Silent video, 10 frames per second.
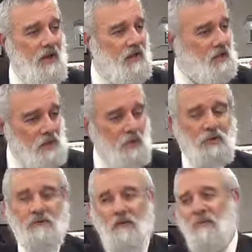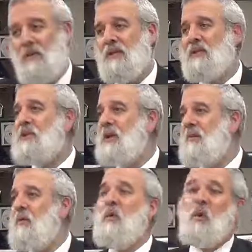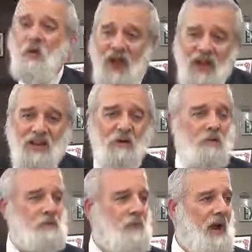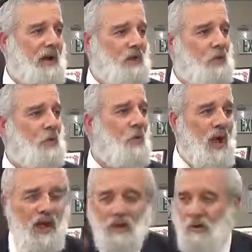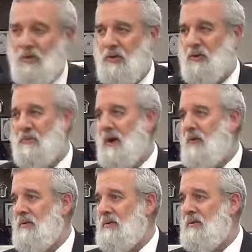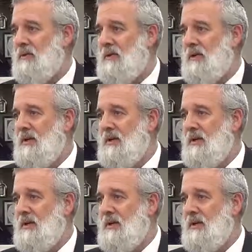And the source of everything is Hashem, who created those planets, who created all those powers.